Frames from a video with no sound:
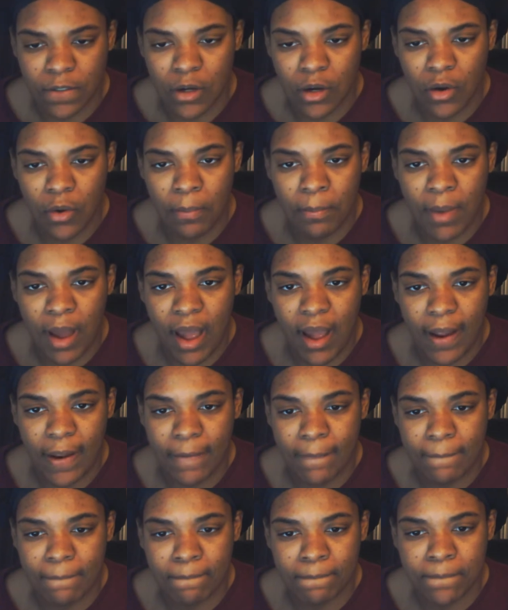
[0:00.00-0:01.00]
Filming on
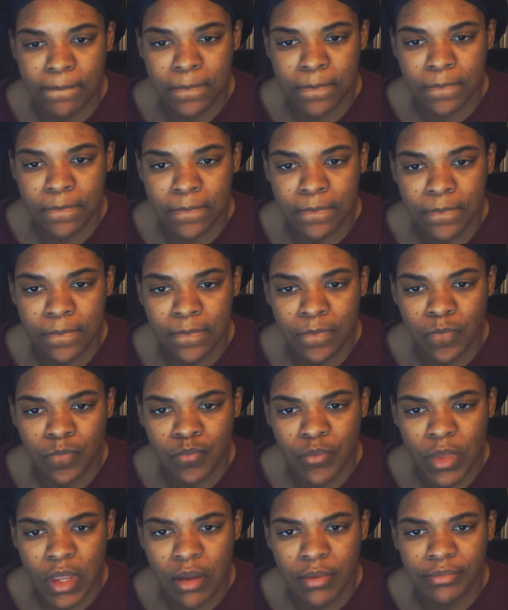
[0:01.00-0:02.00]
Rambo has been
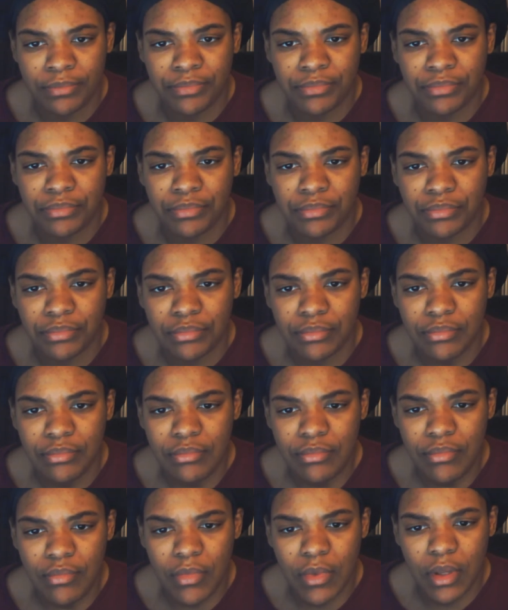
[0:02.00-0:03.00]
delayed for now, but they
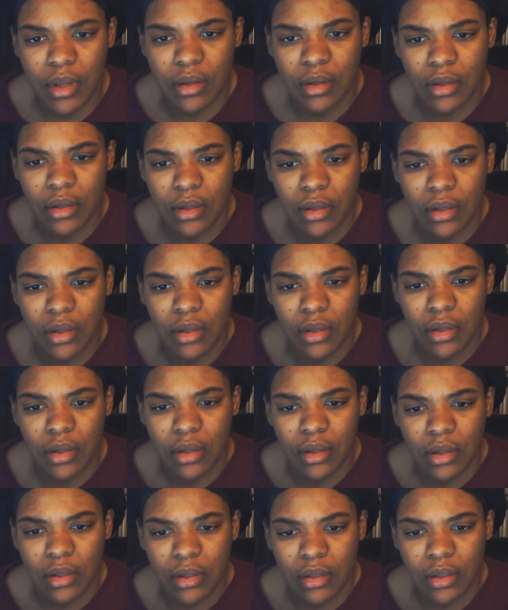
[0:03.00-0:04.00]
do have a cool
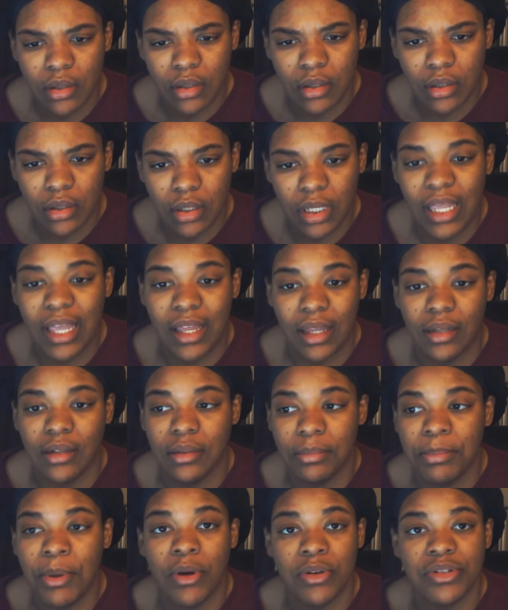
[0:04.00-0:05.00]
poster, so here's hoping
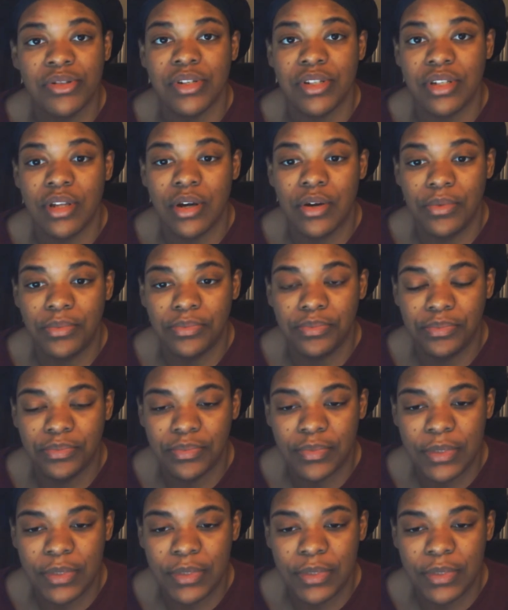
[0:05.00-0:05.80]
it comes out soon.